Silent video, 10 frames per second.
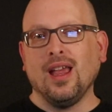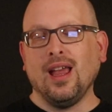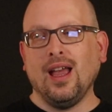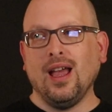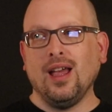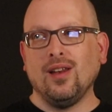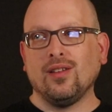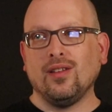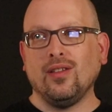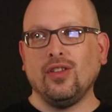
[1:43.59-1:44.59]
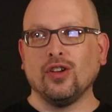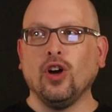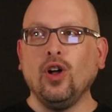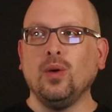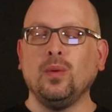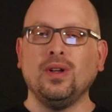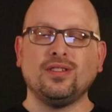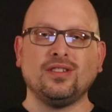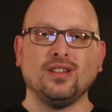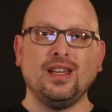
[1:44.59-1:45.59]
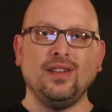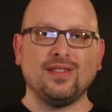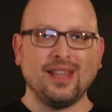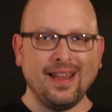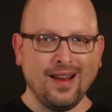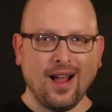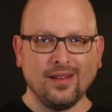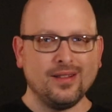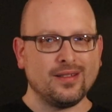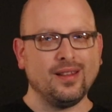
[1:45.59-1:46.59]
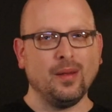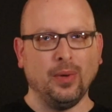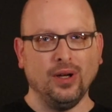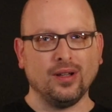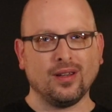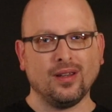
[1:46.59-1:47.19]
And the goal was to leave $10 in the book